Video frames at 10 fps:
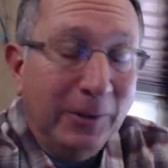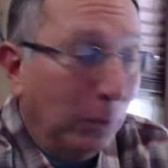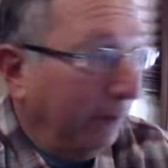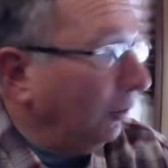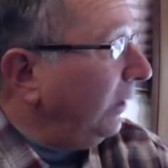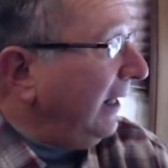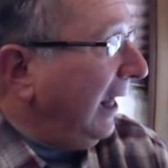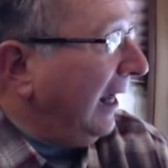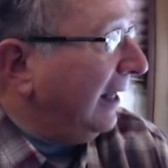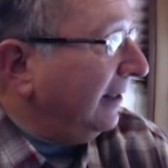we've already
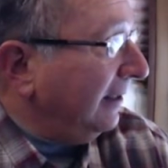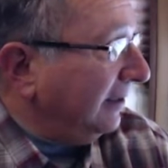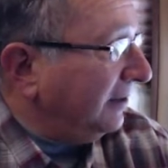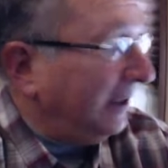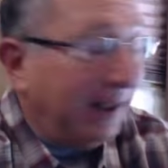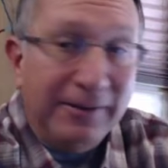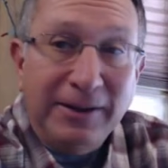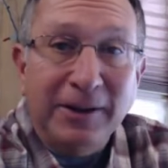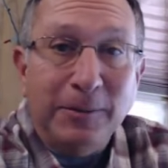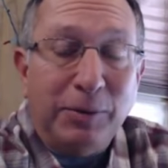had in town
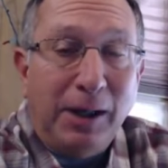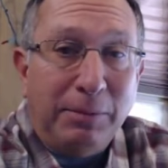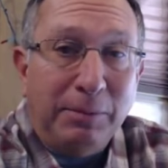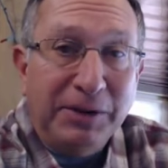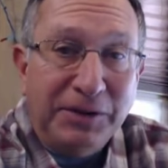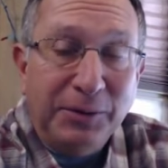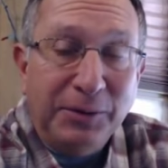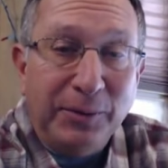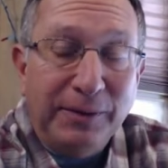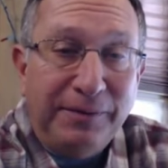here probably 2
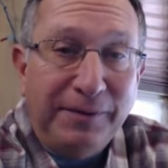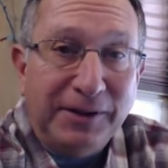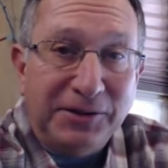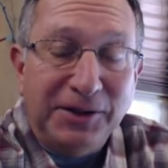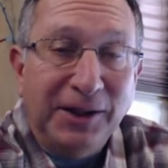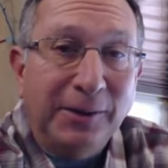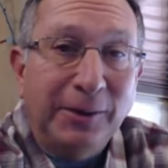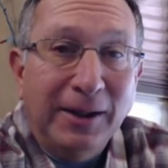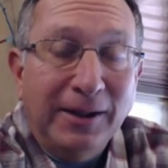or 3 feet of snow.